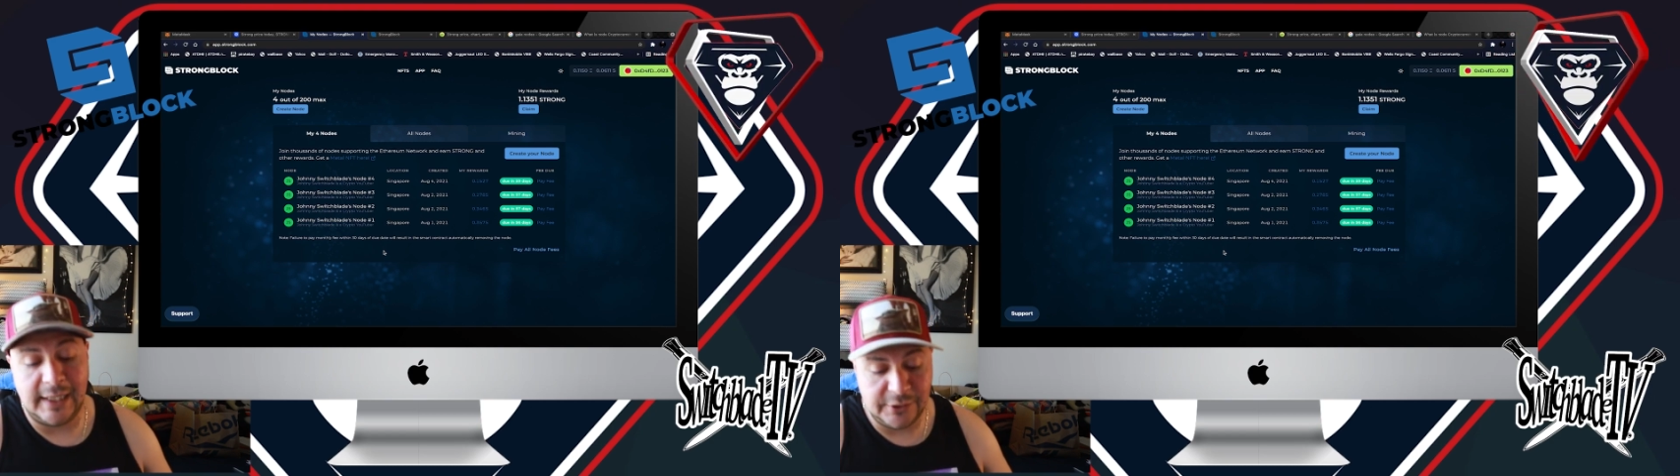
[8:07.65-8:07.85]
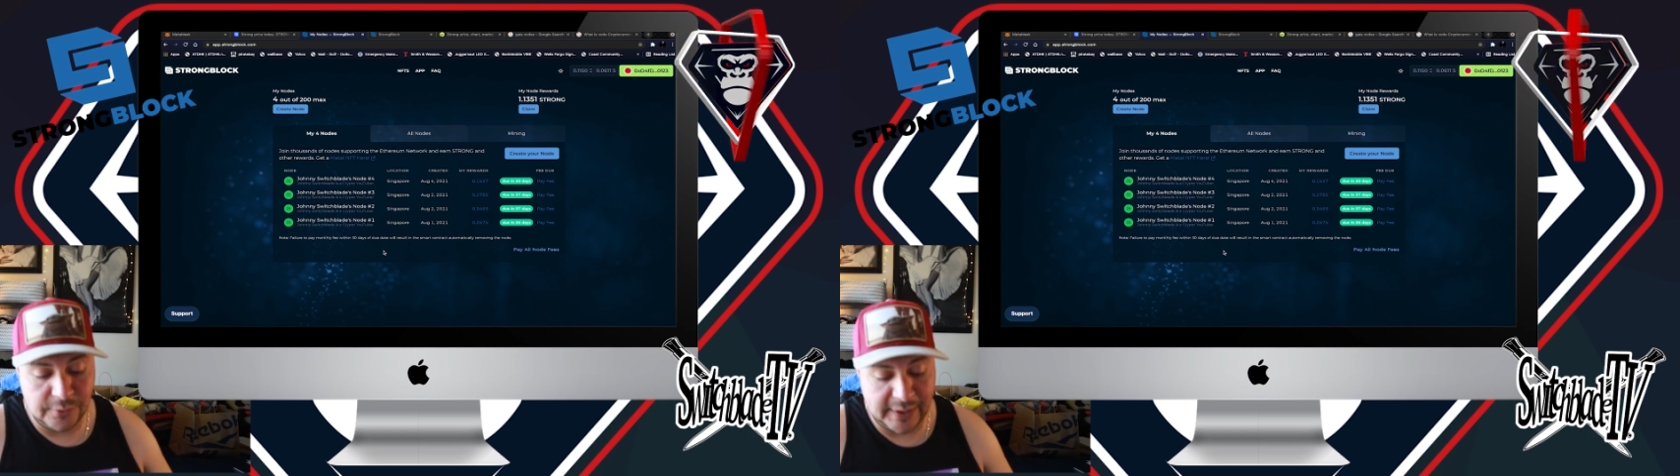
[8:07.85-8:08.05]

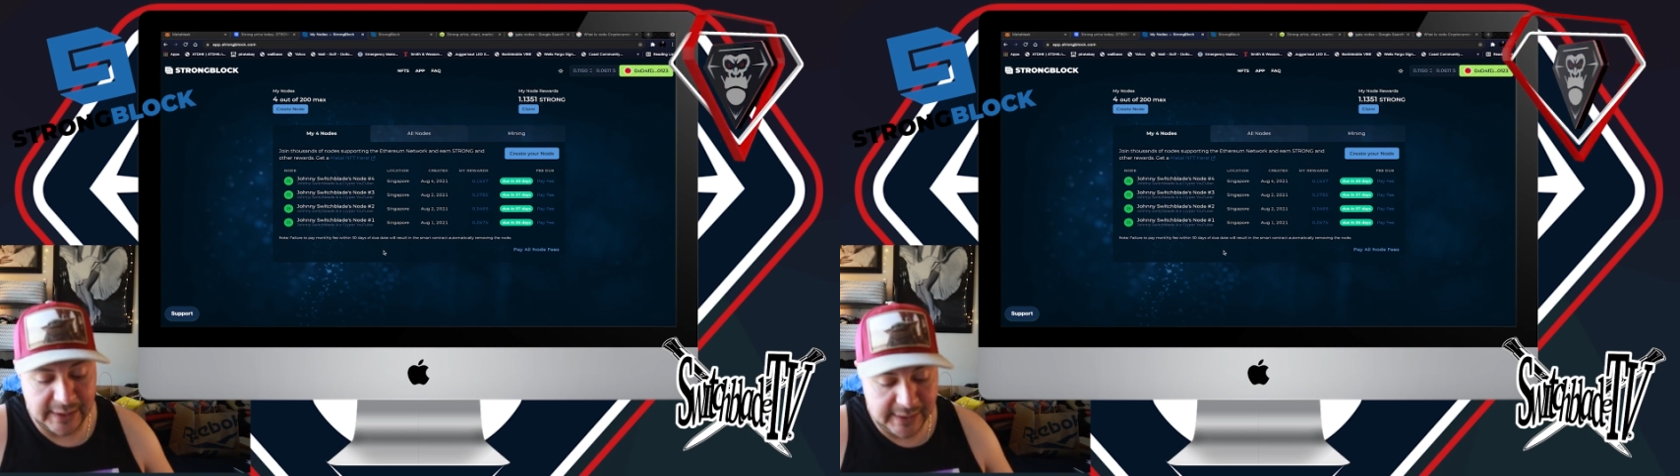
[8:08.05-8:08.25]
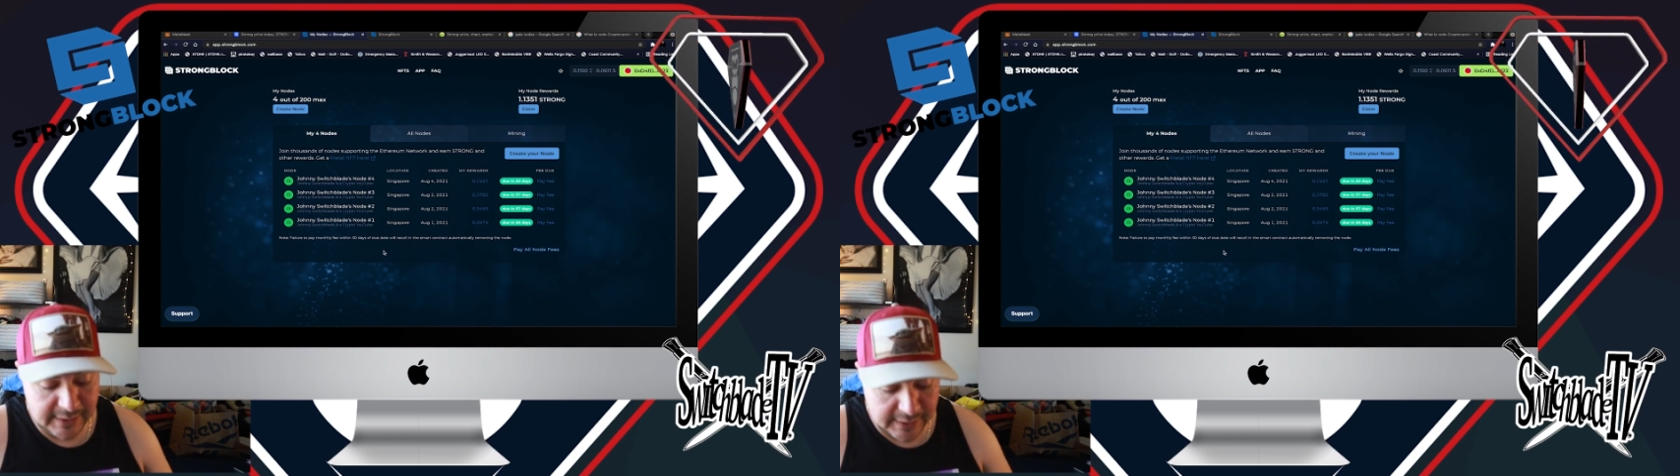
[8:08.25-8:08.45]
I
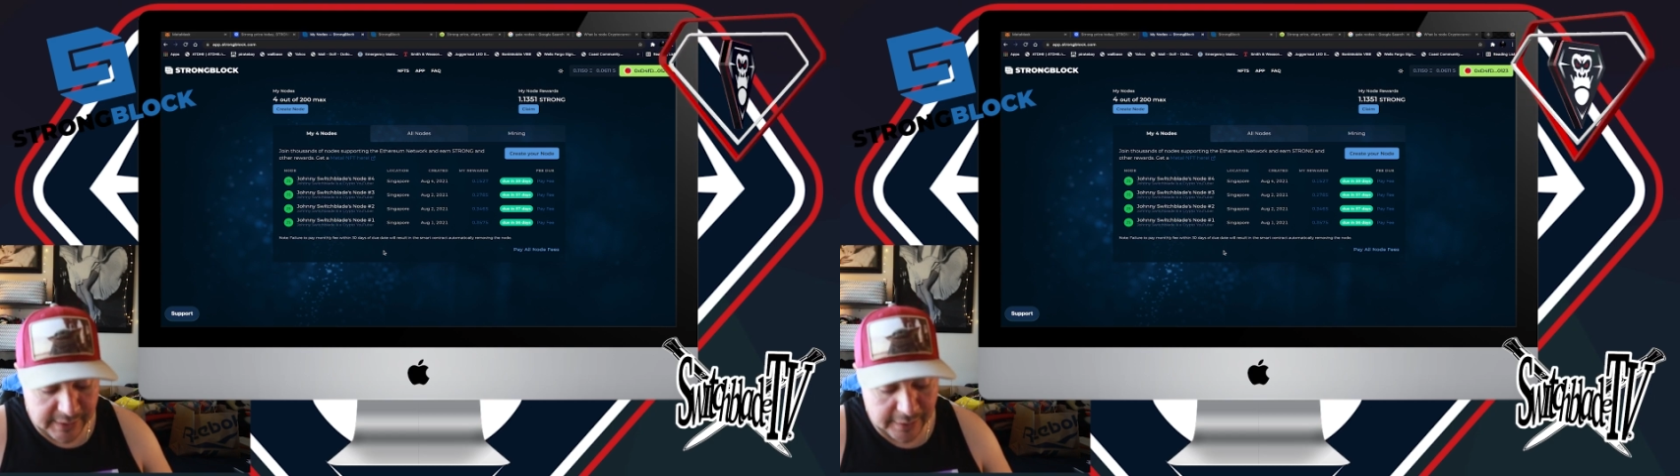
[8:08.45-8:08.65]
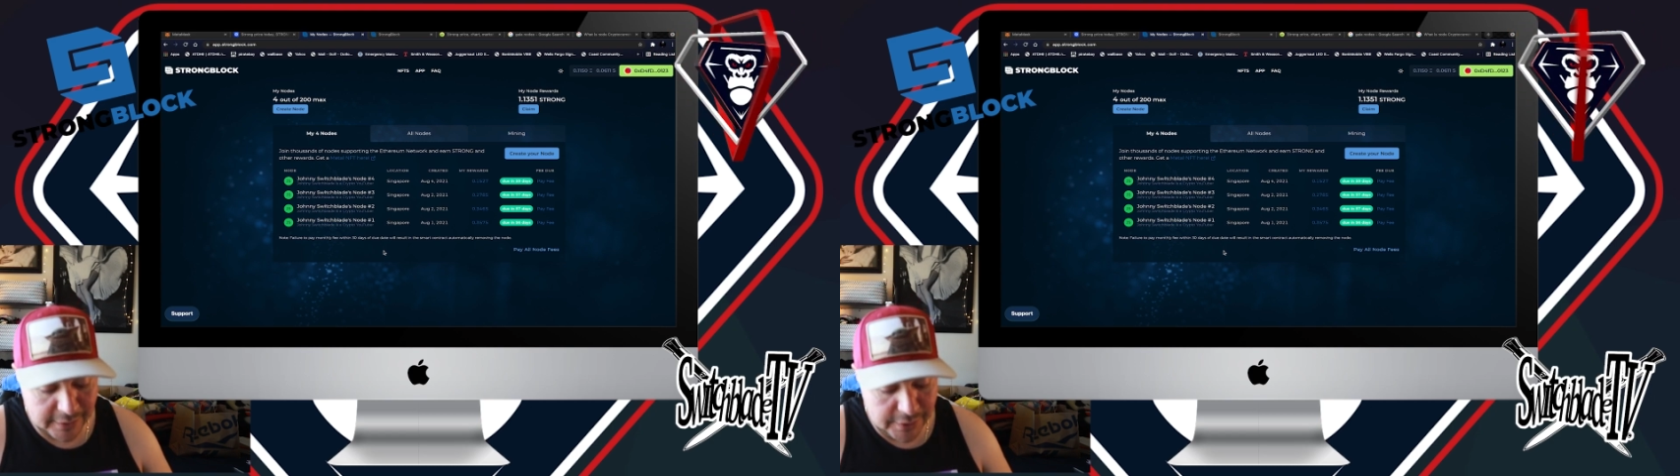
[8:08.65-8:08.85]
created
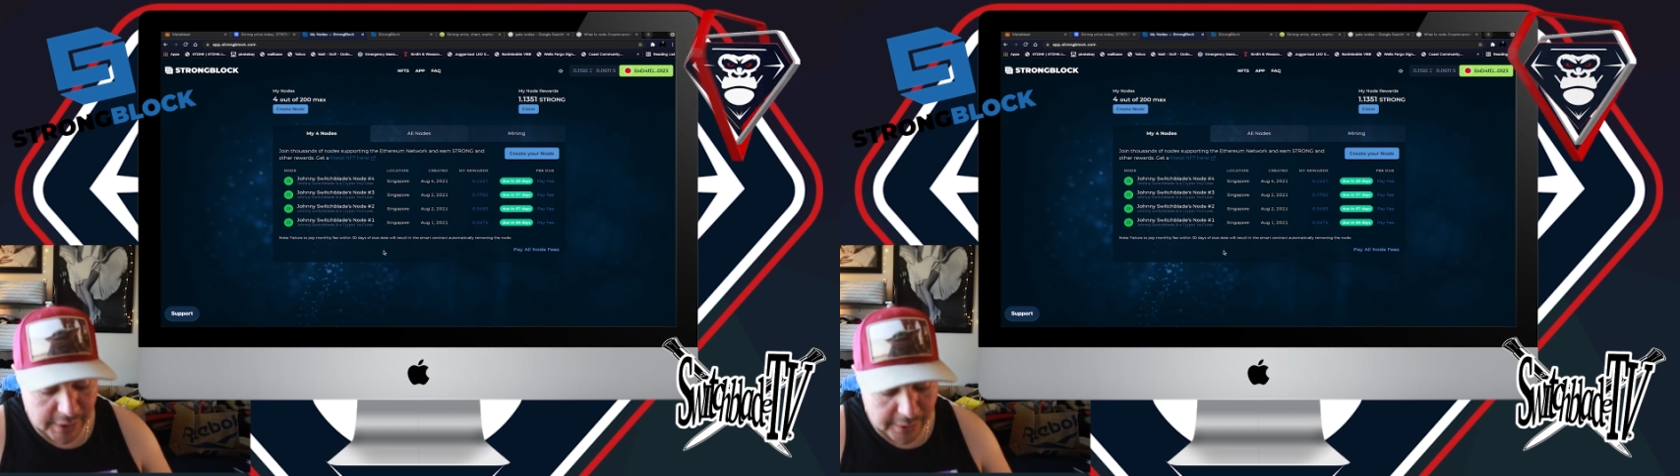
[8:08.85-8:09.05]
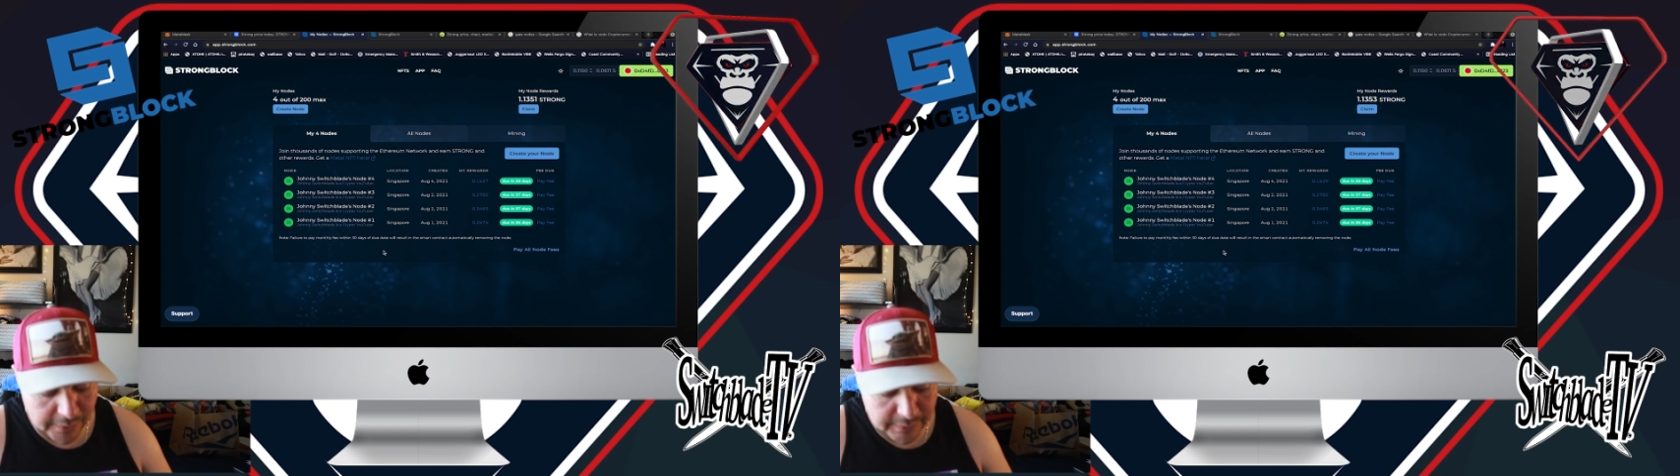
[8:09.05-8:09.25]
another
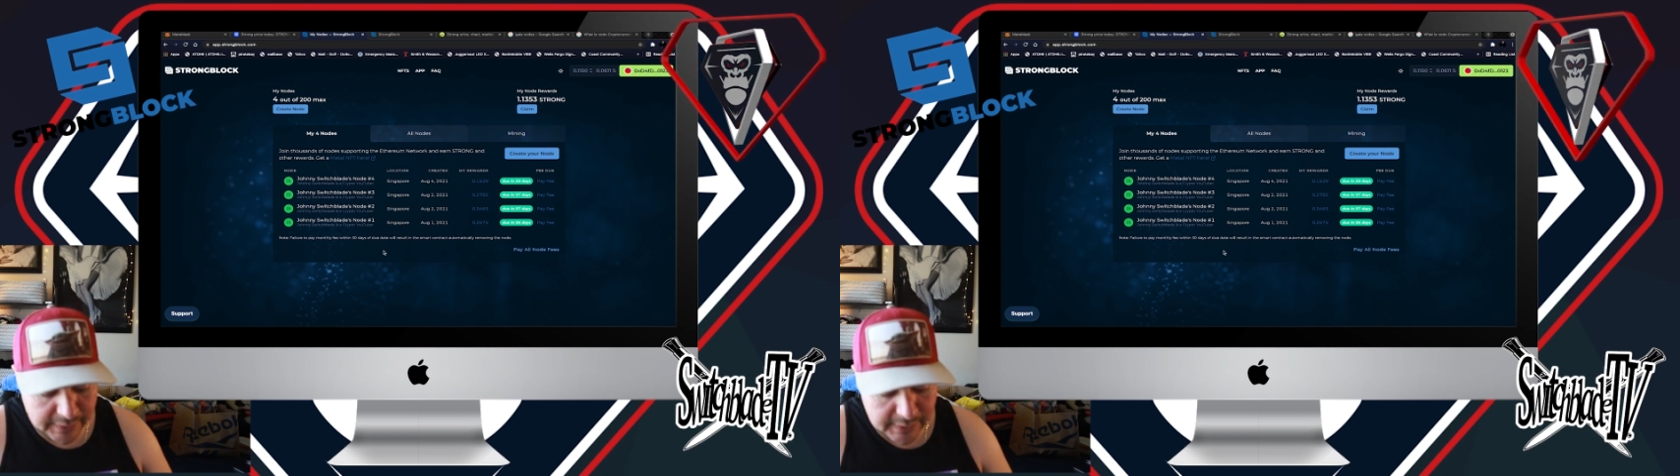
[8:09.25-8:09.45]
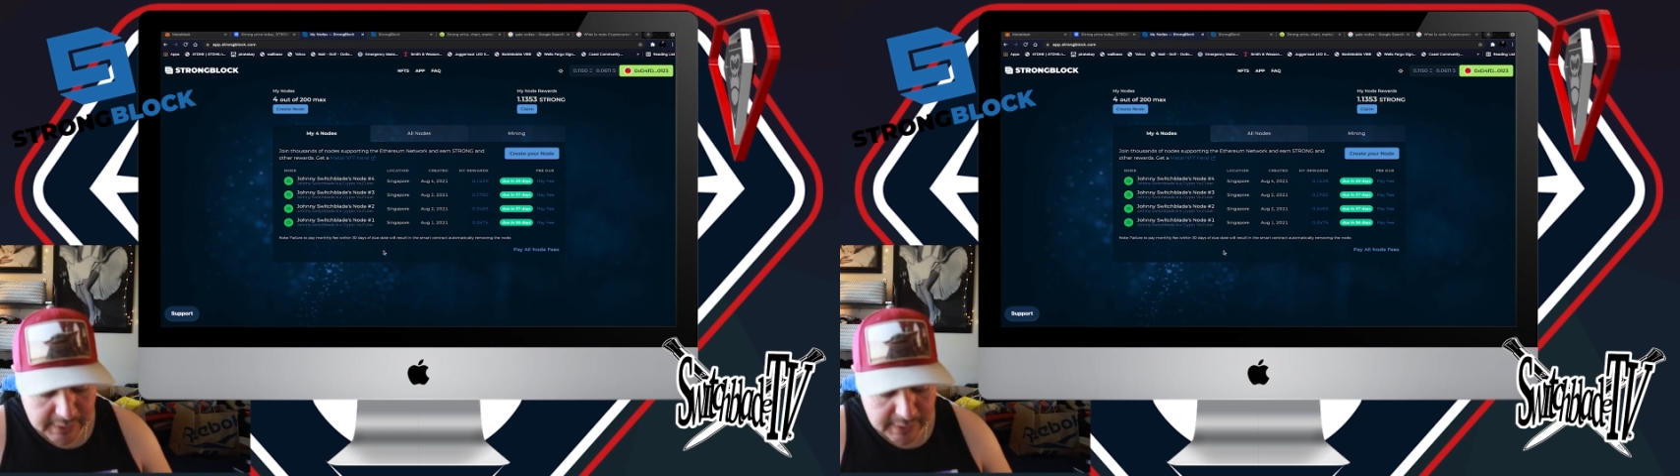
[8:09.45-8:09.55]
node.